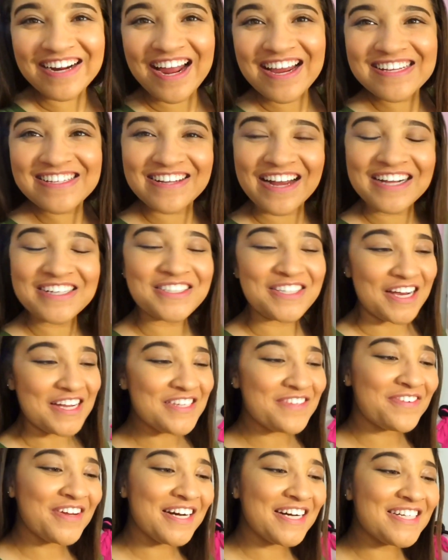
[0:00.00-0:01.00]
so I just
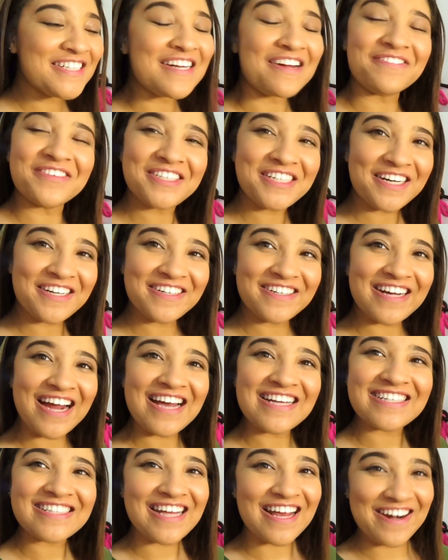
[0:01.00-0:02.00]
finished. I'm gonna show you guys
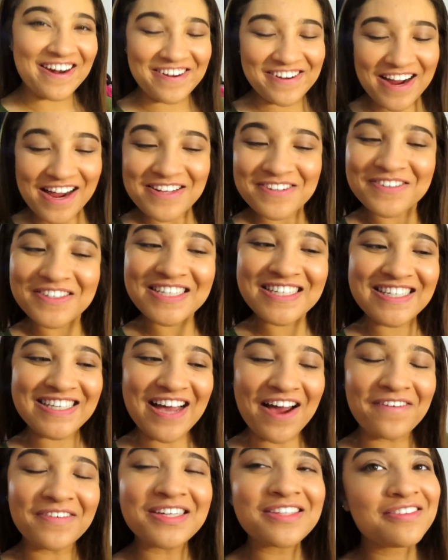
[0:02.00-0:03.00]
because I know you guys want to see
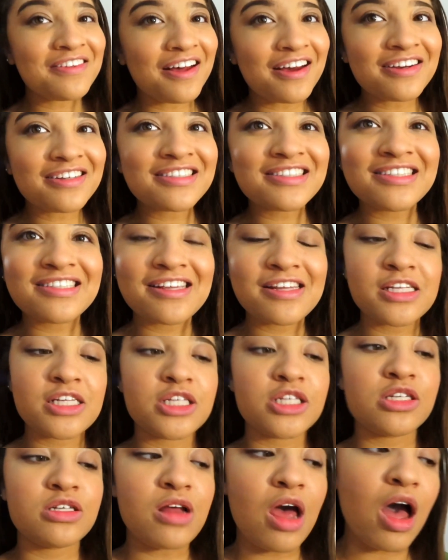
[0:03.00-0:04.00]
how it looks.
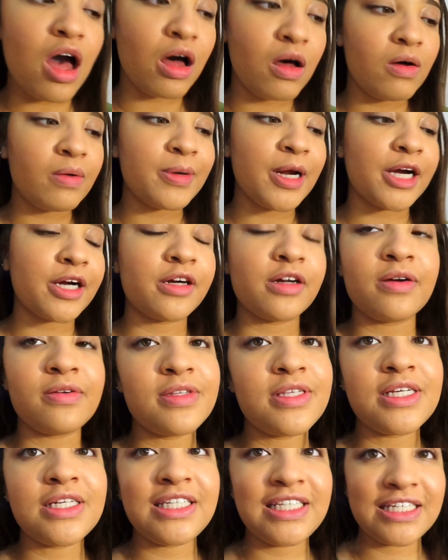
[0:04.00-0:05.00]
So I'm not gonna go
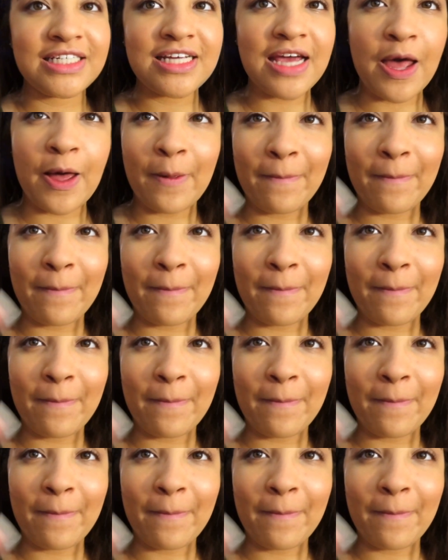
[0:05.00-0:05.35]
into detail,